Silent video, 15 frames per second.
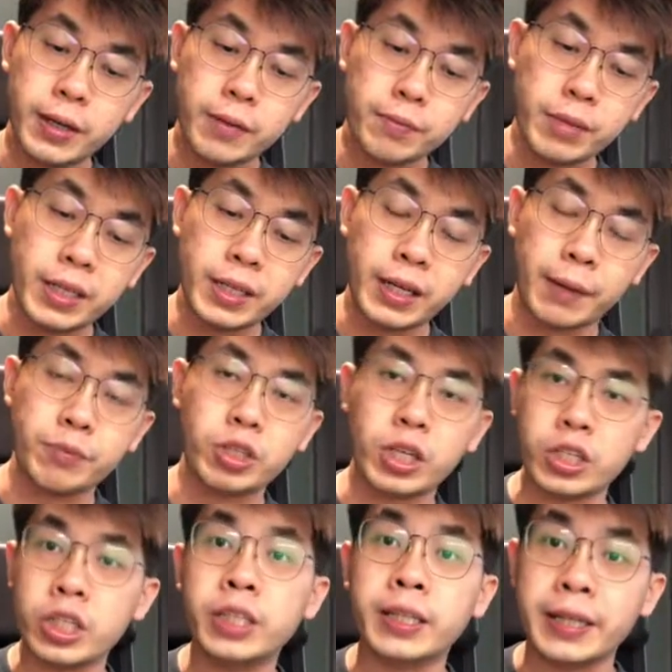meaning I'm
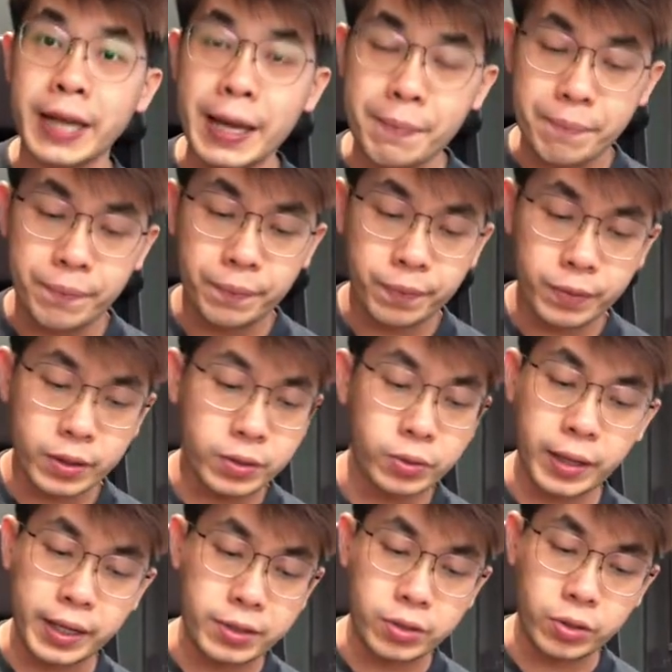changing the name. So
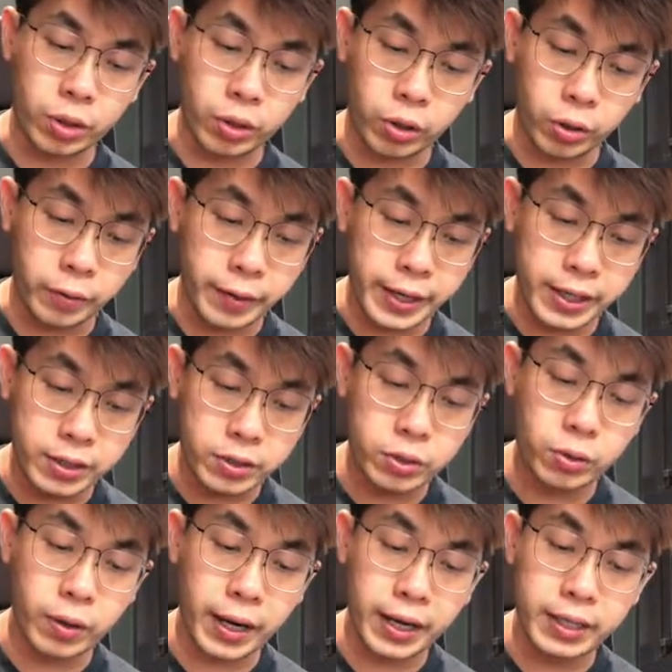that's not correct. So
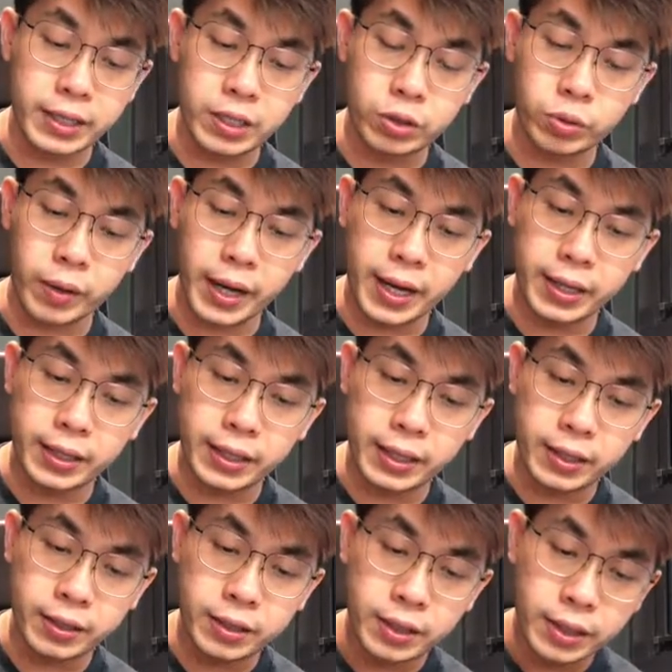I need to add
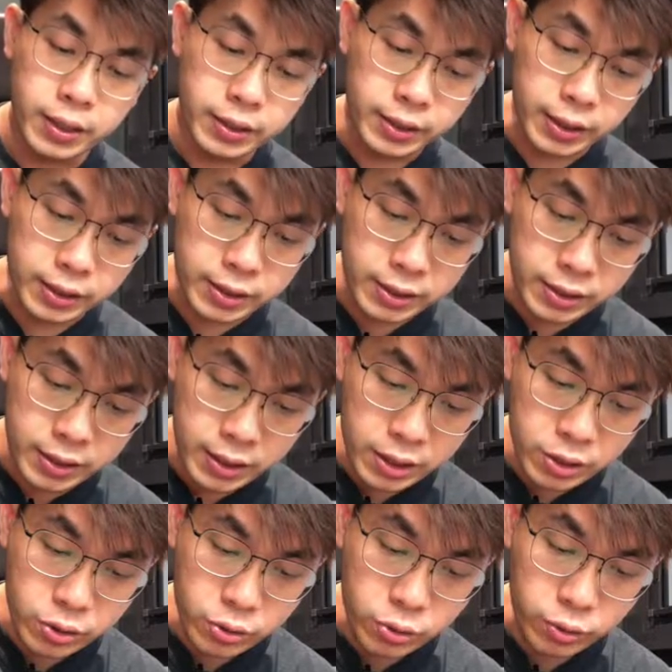in the
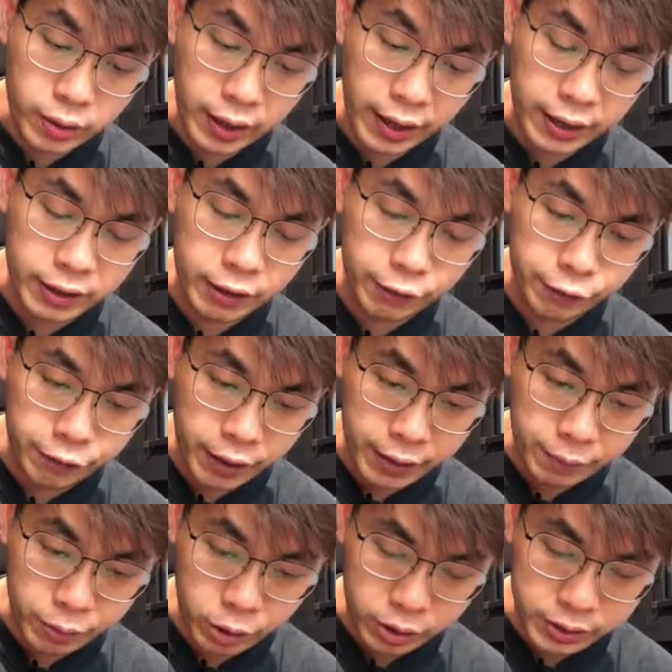Cu at the front
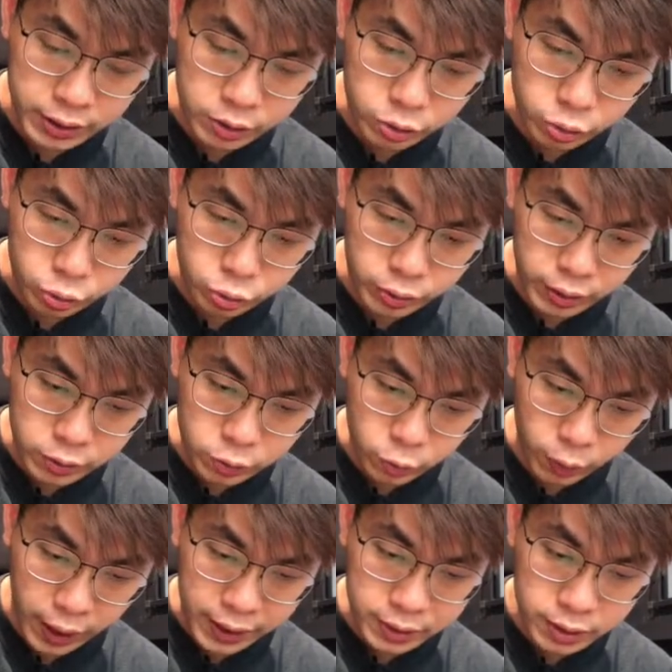because there's two. There's
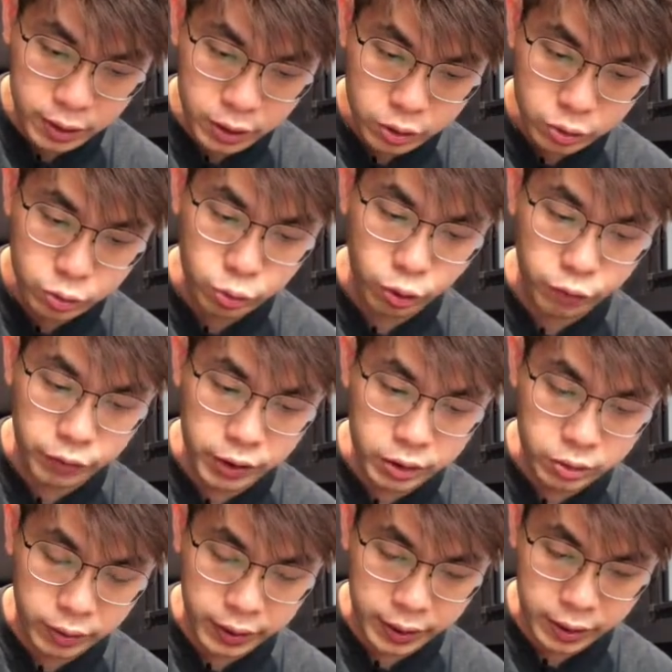one, two of it. So
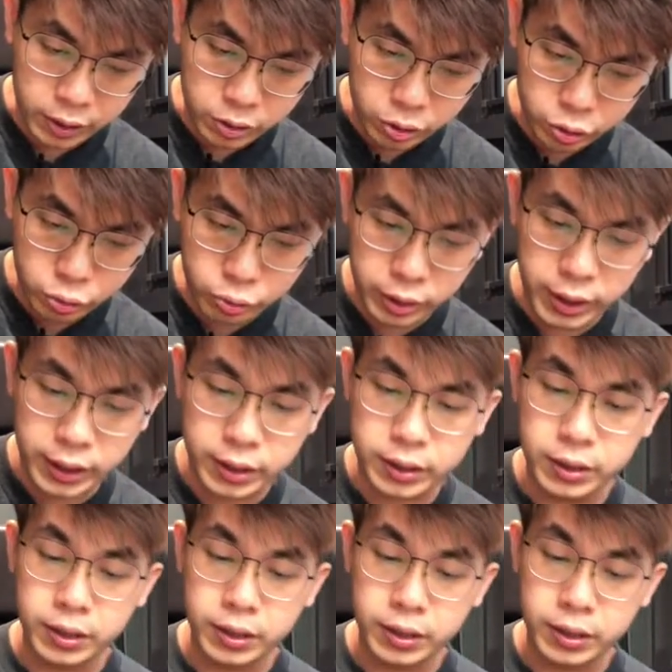I add a 2 here,